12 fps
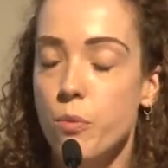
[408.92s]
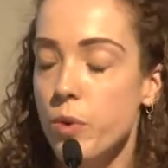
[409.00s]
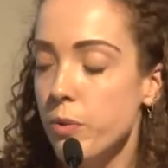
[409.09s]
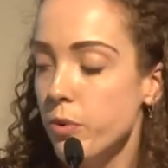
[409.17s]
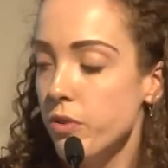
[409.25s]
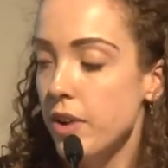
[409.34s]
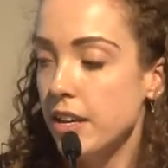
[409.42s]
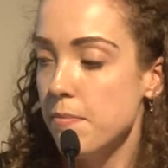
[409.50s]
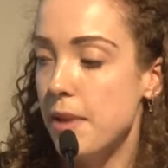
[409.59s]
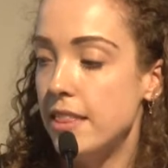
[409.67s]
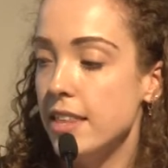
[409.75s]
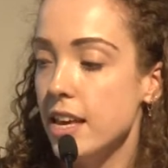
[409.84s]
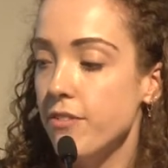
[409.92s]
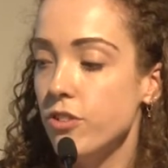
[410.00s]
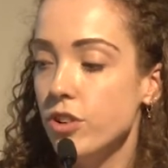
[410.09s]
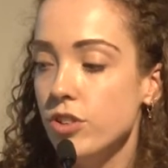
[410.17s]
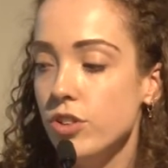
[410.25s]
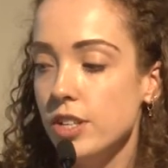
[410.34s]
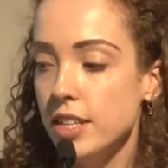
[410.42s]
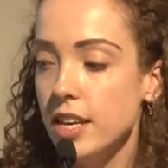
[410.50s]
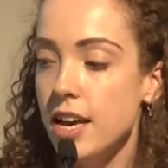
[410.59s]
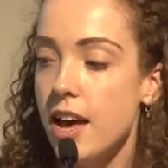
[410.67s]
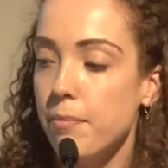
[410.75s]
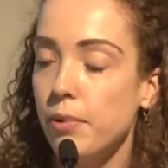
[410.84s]
We would recommend that if you're
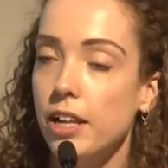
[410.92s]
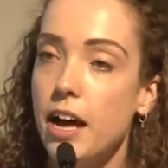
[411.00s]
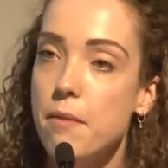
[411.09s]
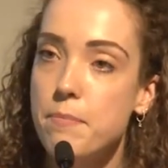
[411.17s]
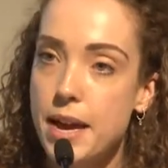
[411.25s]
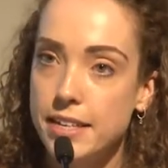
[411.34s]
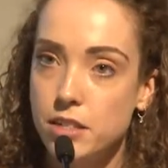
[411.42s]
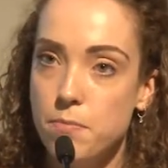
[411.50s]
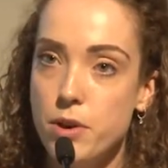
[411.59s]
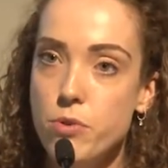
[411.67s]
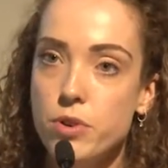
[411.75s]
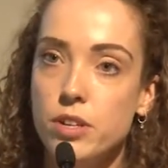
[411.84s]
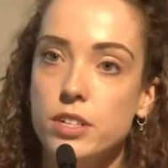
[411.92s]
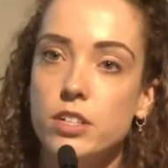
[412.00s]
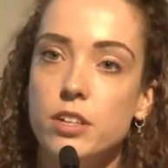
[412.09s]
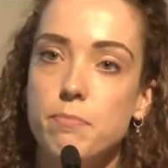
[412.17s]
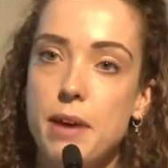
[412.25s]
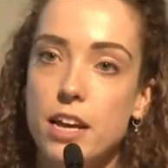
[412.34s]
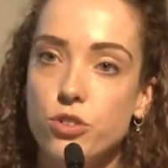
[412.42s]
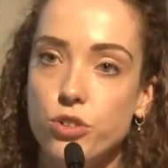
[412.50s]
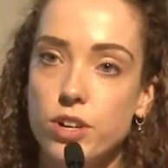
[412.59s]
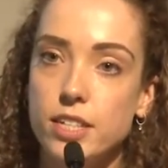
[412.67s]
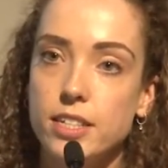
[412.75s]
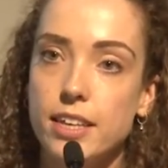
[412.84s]
using a plant-based milk, to make
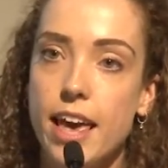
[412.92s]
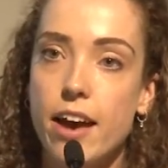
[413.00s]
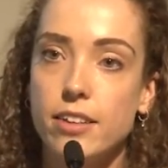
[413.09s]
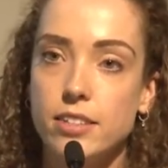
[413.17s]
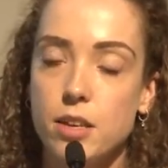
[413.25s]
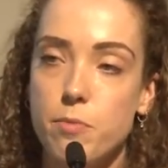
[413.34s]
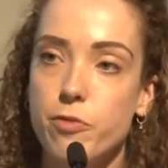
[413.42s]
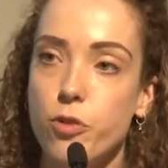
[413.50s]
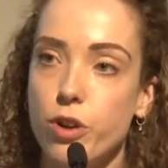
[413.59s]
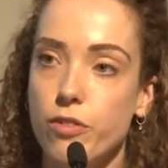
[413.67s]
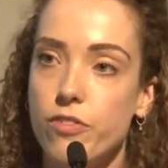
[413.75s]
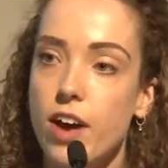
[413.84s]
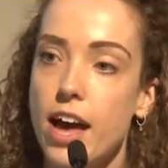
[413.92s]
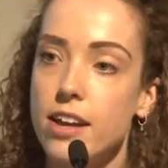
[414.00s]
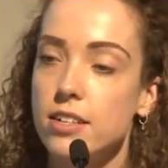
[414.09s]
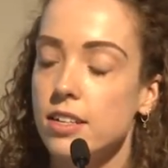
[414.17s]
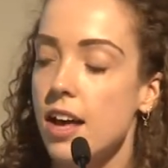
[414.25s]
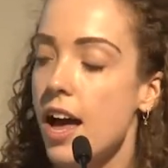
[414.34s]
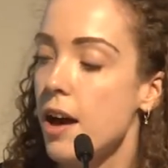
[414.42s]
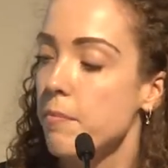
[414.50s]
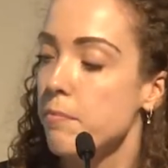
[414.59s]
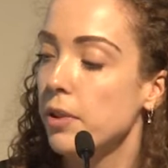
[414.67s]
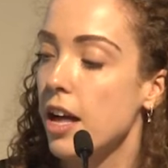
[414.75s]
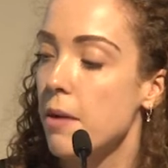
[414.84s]
sure it's a calcium fortified
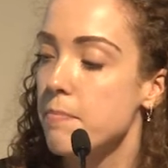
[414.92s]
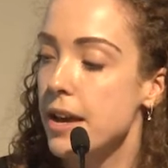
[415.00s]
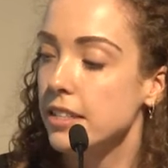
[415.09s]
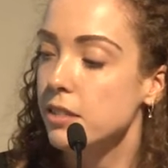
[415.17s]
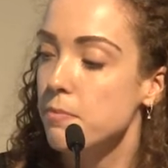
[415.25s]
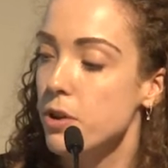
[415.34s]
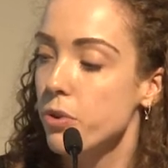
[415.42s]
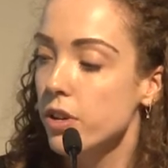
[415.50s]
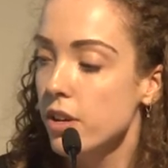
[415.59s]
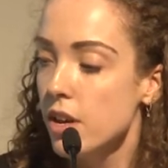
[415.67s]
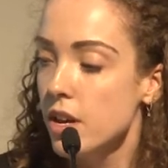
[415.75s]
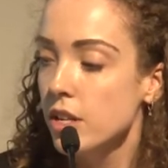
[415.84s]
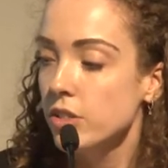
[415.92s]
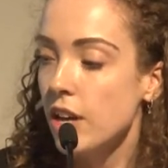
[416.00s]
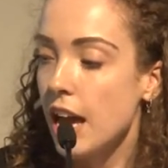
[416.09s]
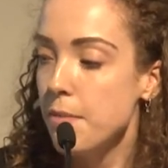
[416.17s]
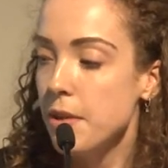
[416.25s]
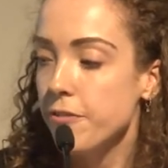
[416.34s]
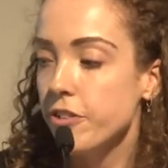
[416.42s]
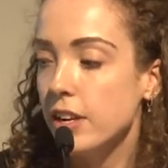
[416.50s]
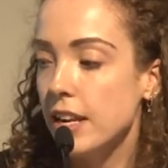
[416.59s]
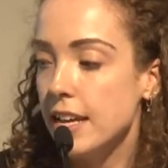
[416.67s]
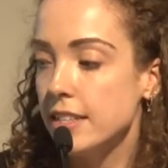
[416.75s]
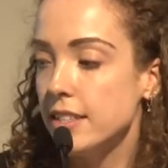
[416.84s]
plant-based milk. So aiming for at
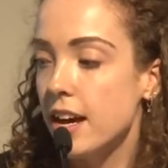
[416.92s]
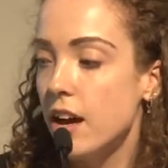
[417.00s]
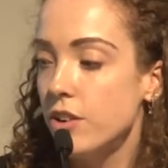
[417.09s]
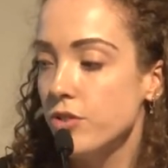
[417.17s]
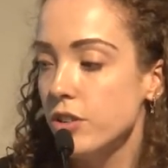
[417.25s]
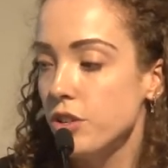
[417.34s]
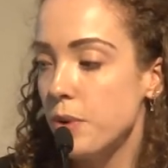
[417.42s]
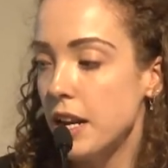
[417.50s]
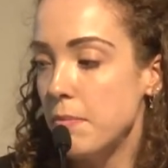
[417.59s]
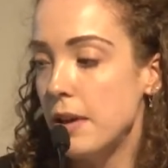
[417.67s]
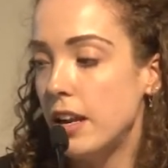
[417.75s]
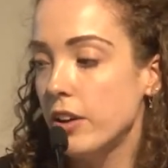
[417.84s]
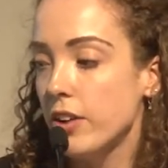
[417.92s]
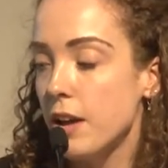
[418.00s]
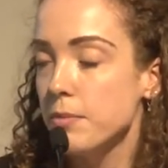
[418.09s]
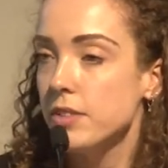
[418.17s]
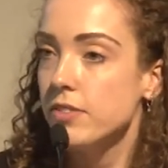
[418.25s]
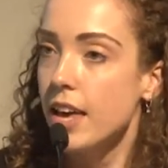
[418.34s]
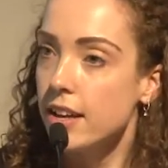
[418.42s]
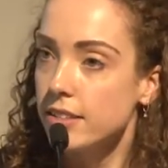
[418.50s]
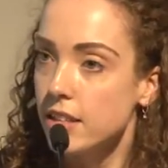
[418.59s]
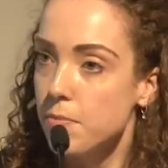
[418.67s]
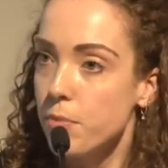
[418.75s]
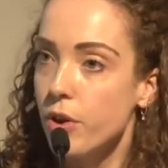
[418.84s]
least 120 milligrams of
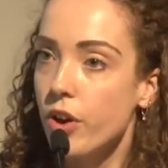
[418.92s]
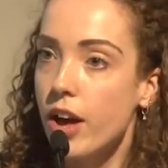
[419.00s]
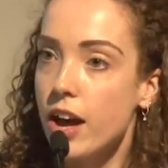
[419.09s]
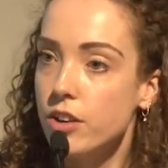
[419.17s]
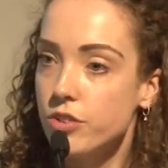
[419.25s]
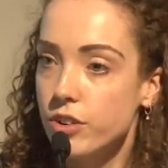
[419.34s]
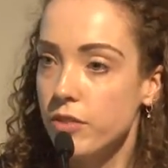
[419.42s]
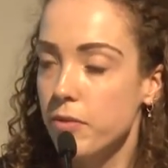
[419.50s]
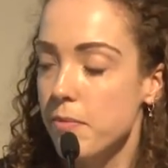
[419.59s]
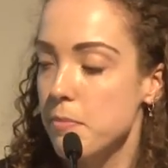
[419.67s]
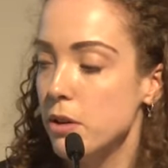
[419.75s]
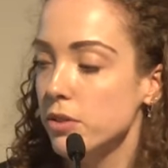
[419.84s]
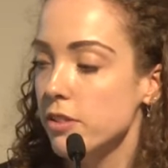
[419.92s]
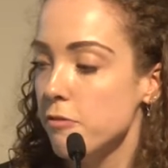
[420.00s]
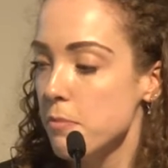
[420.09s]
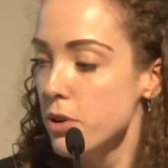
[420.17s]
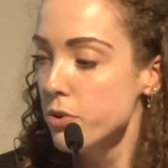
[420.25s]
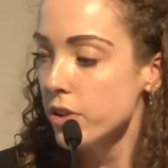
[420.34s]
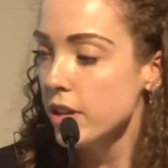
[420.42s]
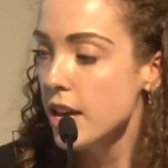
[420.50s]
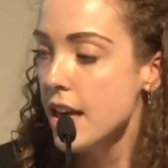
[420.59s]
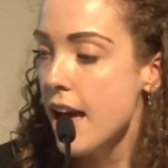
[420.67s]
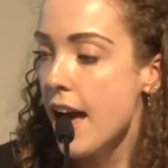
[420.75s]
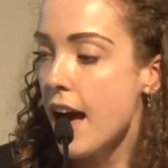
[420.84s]
calcium per 100 mils of milk
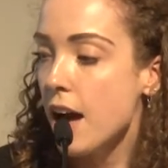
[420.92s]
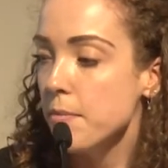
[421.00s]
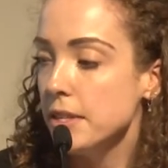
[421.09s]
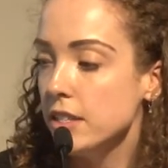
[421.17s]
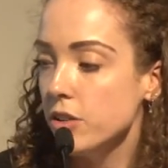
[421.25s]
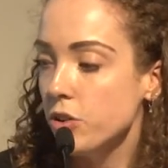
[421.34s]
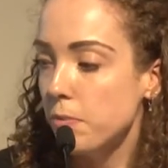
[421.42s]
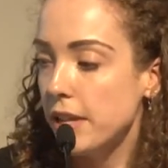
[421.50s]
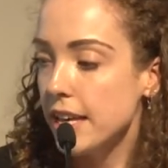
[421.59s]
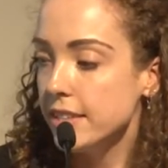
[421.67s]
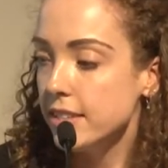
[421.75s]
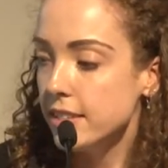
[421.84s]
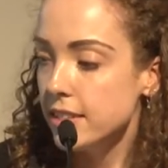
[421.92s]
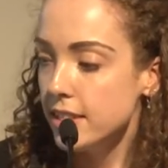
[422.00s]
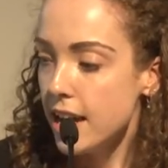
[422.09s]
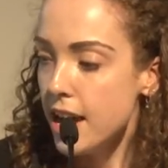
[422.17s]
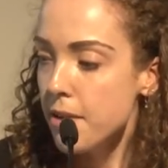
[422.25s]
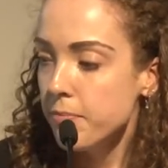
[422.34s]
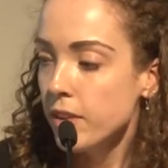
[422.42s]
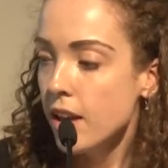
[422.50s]
is a good place to start.